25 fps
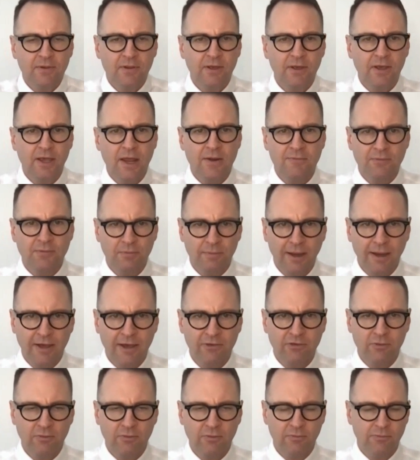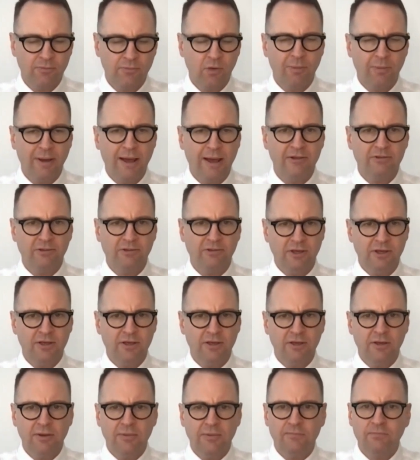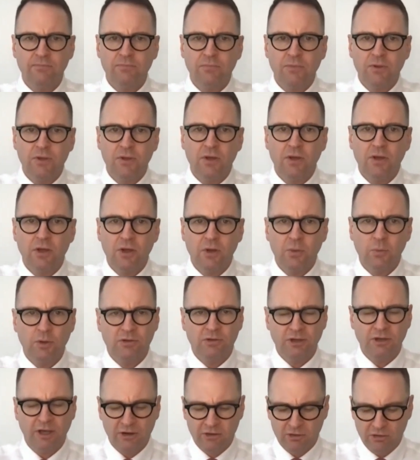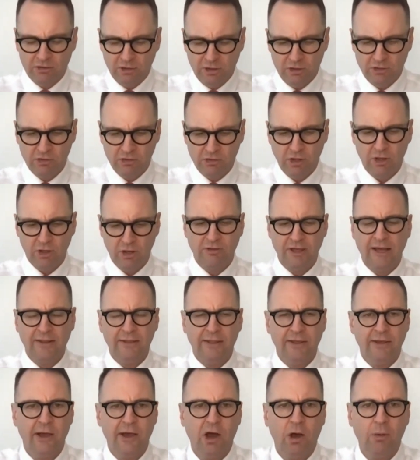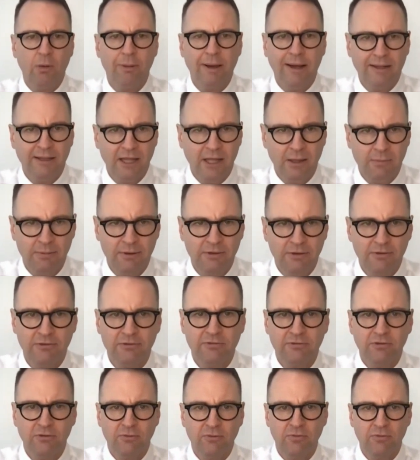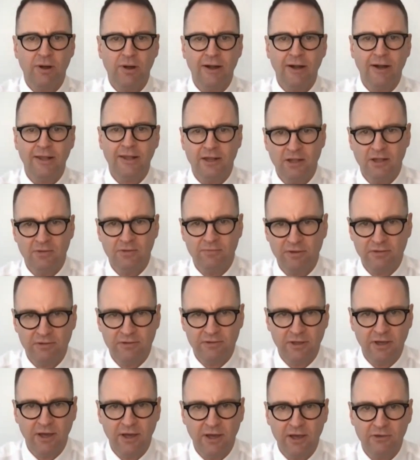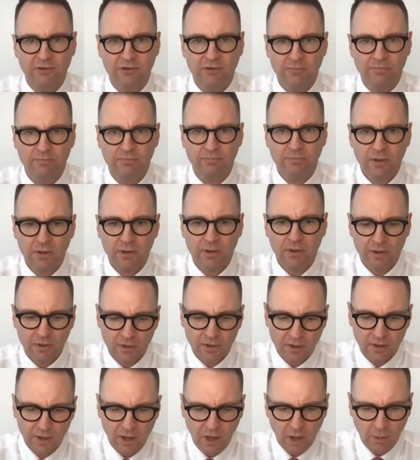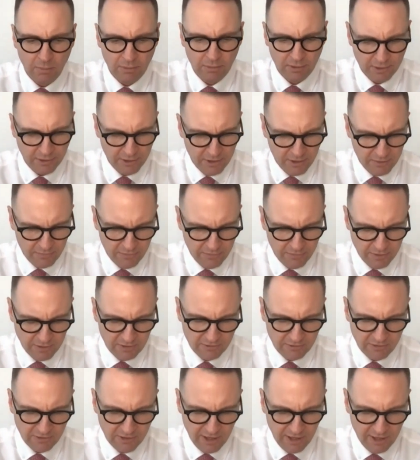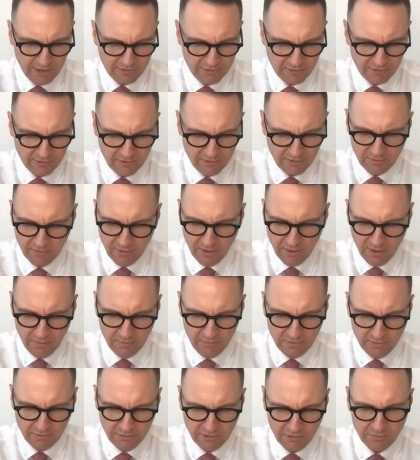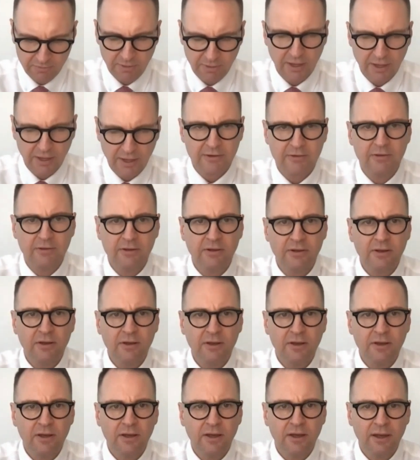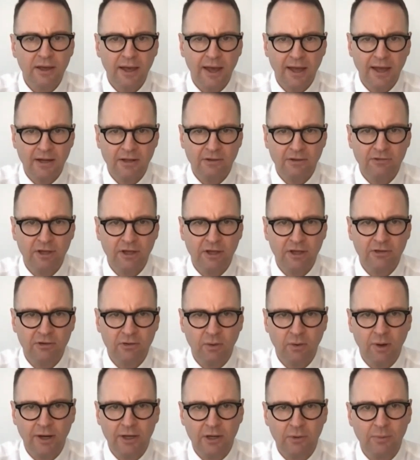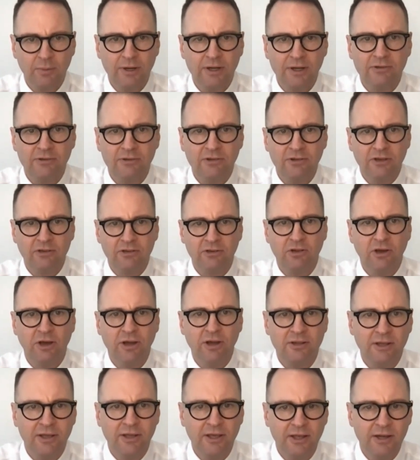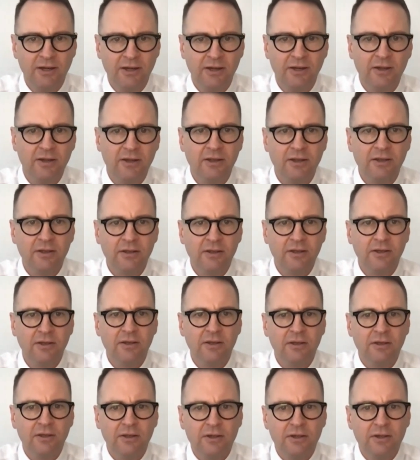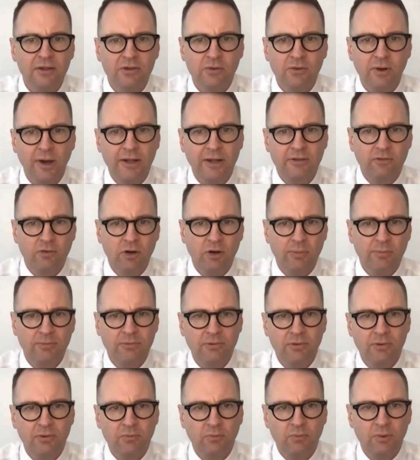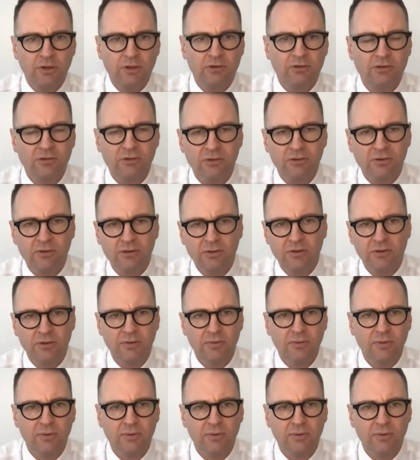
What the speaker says: information from ASIC, which actually shows how they go about their business of running an investigation. I believe in this case, Mrs. Bunt had a section or underwent a section 19 transcript, which